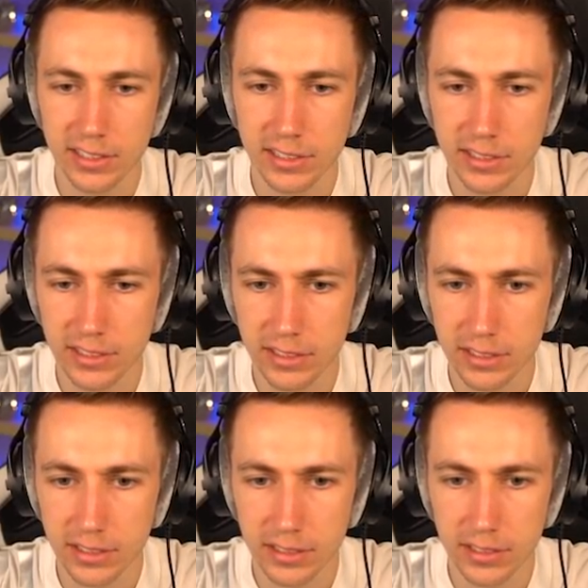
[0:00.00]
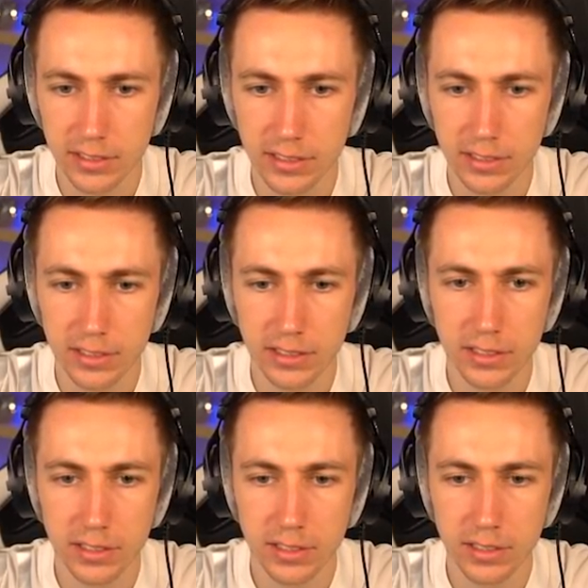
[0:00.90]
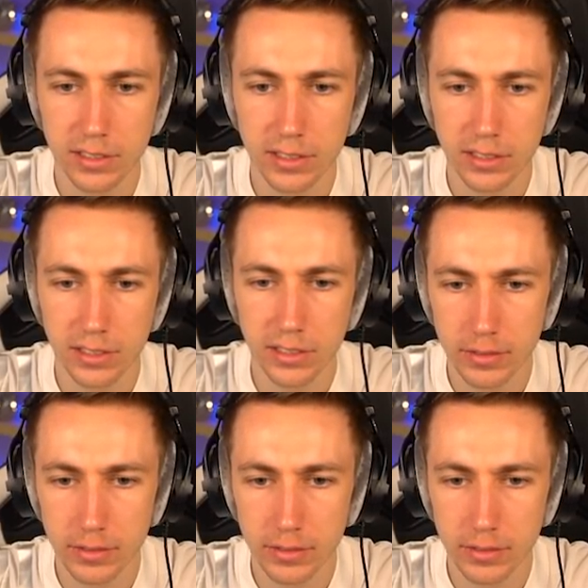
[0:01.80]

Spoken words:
[no speech]